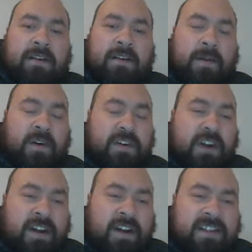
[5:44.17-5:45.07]
Come on,
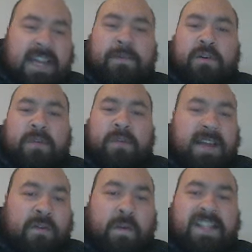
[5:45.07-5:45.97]
go on debut, play
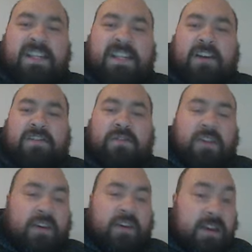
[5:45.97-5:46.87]
for West Coast,
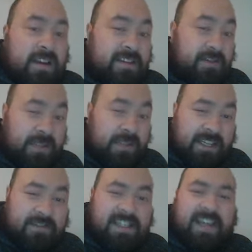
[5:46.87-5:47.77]
although I do
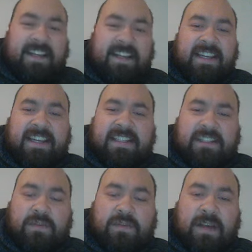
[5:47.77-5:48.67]
think he was taking
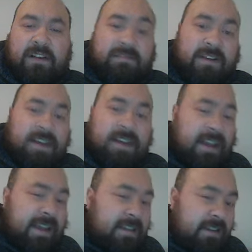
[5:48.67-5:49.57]
kick-ins as well.
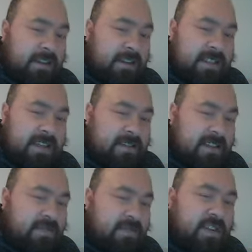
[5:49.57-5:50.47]
Again, like I said,
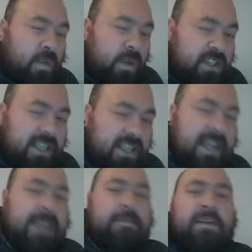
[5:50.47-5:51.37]
didn't really watch the game.